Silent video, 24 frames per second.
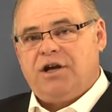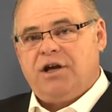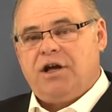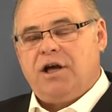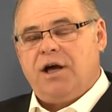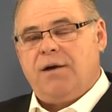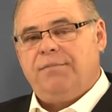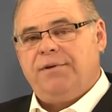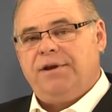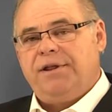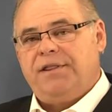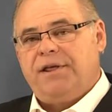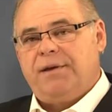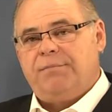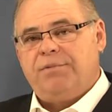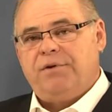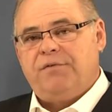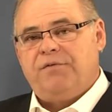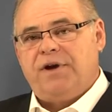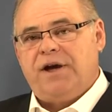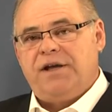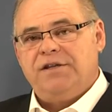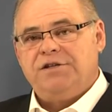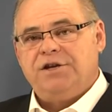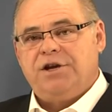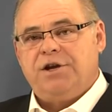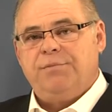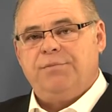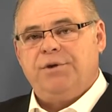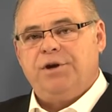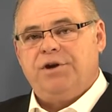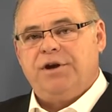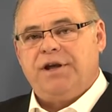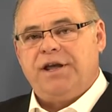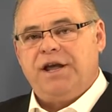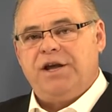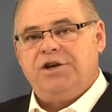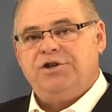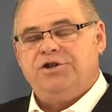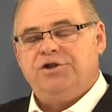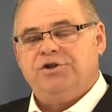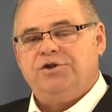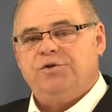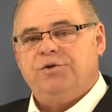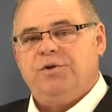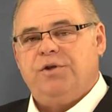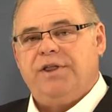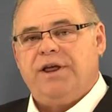a company that provides a
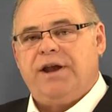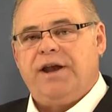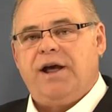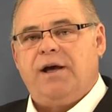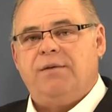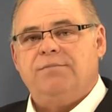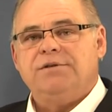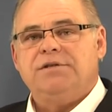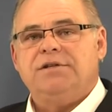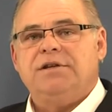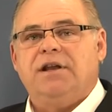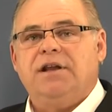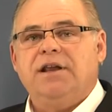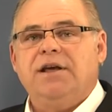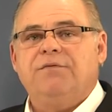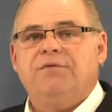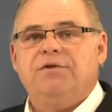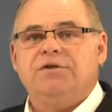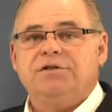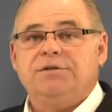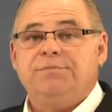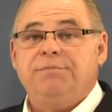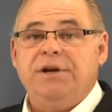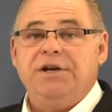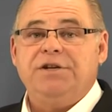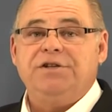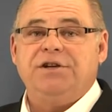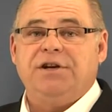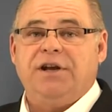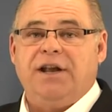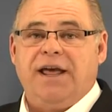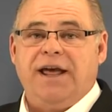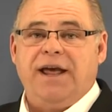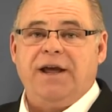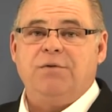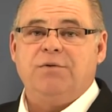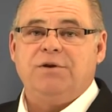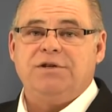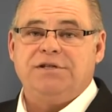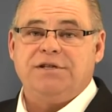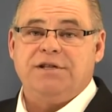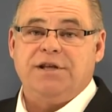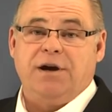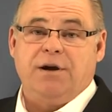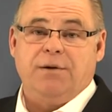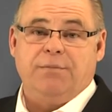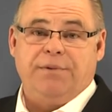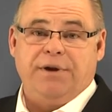communication tool that helps deliver speech and language
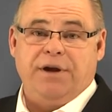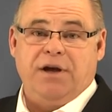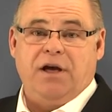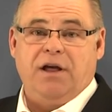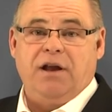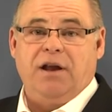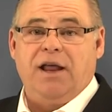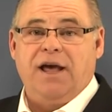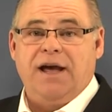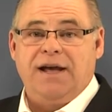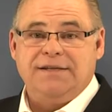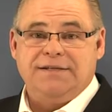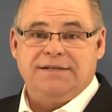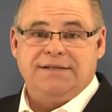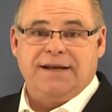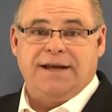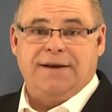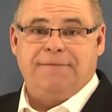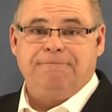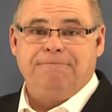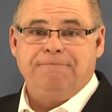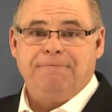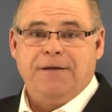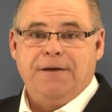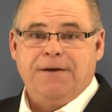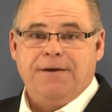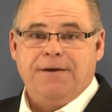therapy online, said,